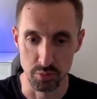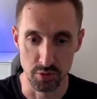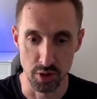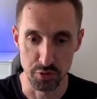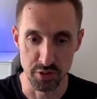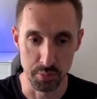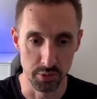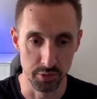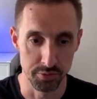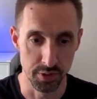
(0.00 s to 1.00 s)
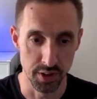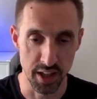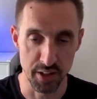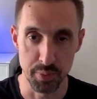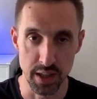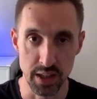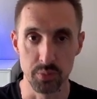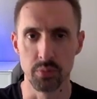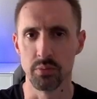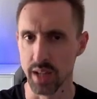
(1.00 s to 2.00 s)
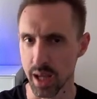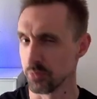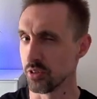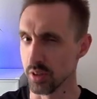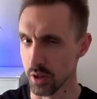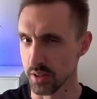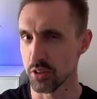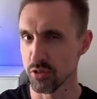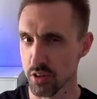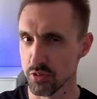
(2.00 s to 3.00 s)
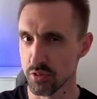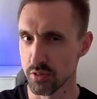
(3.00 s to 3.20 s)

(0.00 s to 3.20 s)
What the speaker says: symbol for FB. We happen to know that's changed to